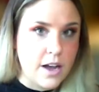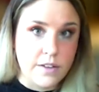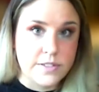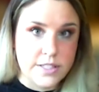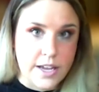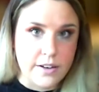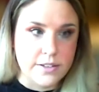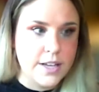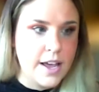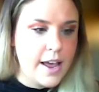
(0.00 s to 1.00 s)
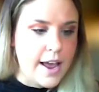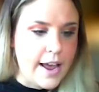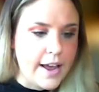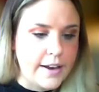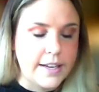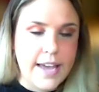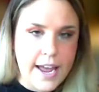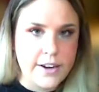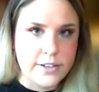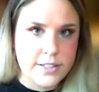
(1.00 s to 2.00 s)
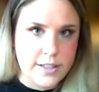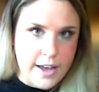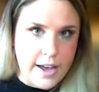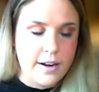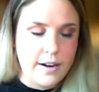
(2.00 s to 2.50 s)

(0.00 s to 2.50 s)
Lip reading: of sales and cater to that?